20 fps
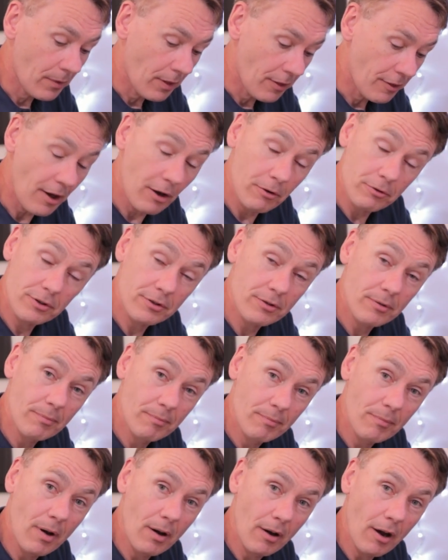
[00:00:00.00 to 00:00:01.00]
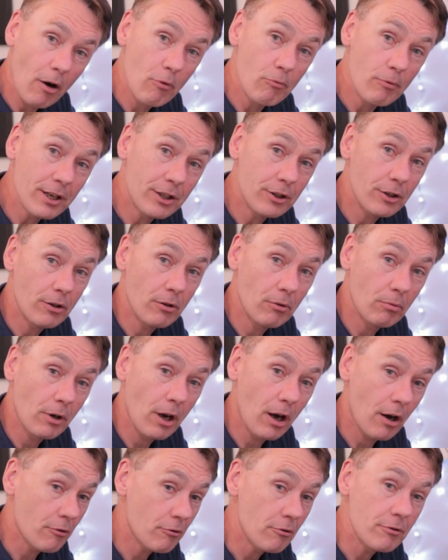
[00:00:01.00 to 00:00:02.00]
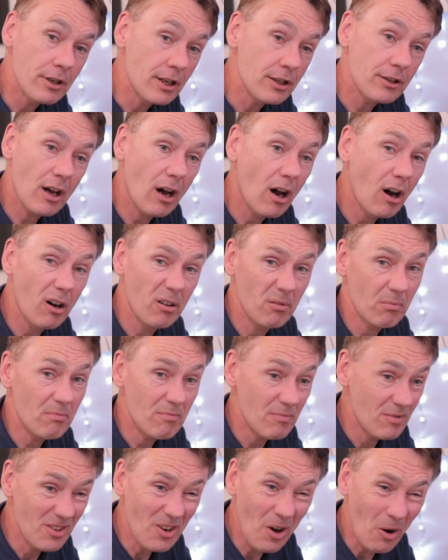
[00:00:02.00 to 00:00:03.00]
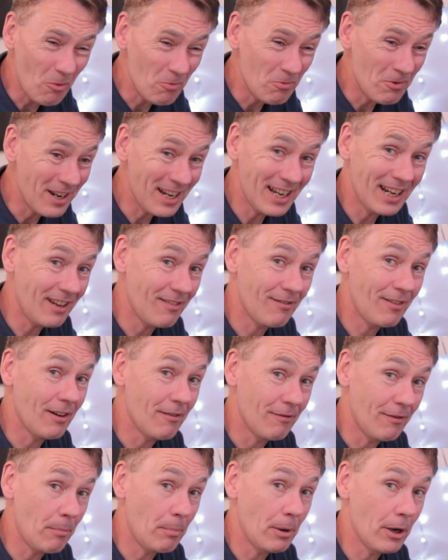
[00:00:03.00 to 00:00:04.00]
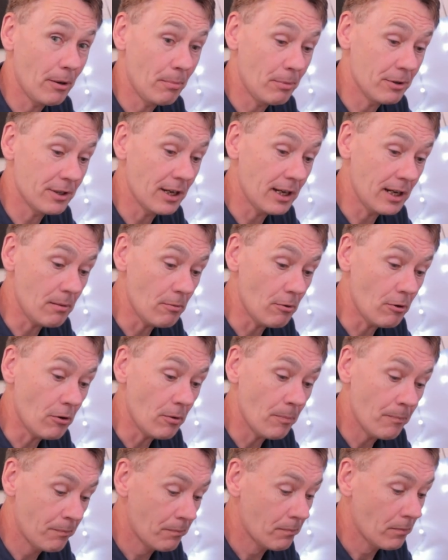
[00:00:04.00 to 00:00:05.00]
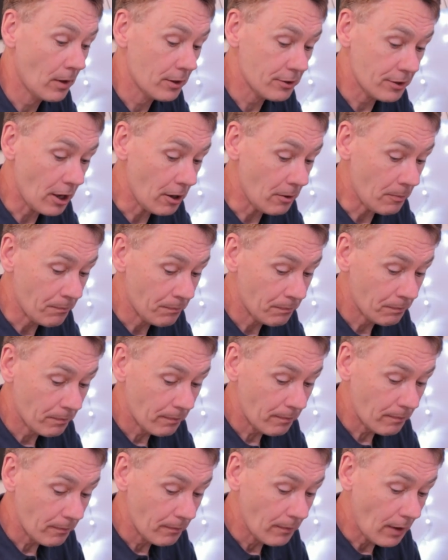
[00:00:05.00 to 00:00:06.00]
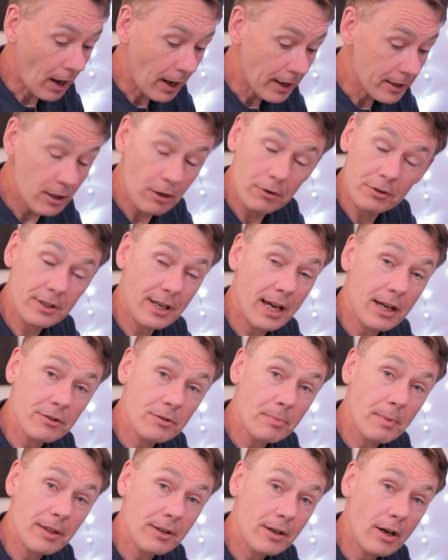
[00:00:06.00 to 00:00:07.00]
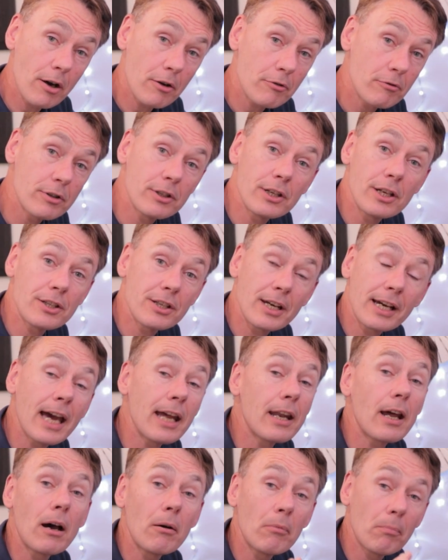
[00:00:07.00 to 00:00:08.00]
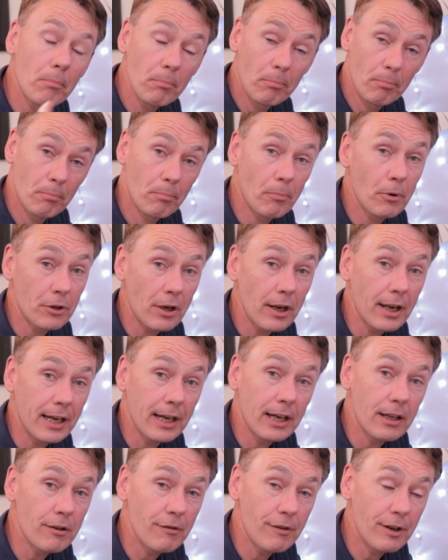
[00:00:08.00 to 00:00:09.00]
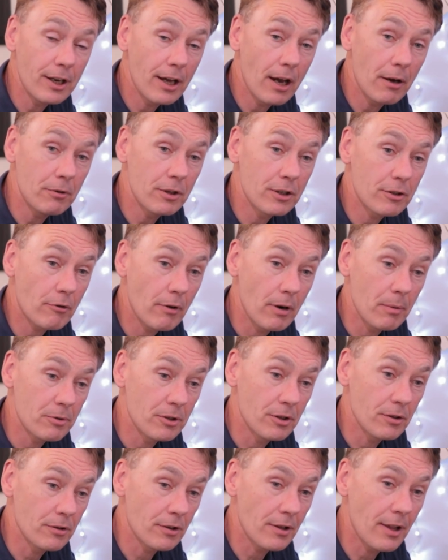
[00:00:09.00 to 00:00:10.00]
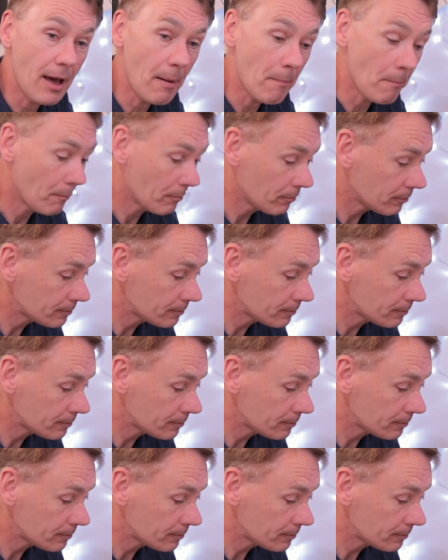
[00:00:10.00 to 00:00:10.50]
those original cartridges are not really fit for purpose anymore. So I use Soundsmith cartridges. Again, I'll put a link in the video description to them.